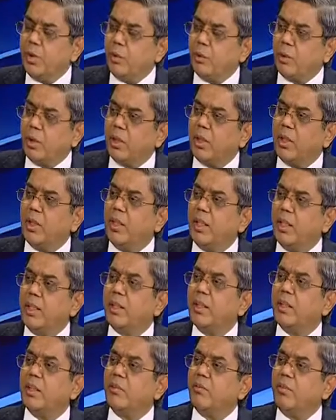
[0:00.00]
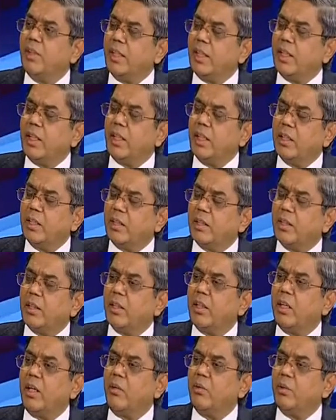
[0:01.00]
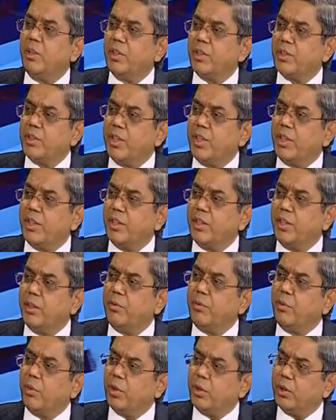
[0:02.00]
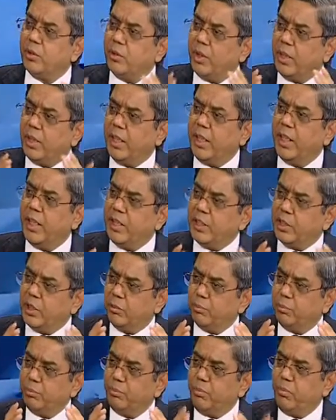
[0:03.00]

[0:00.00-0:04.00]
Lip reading: We have created a very clear turnaround strategy for A is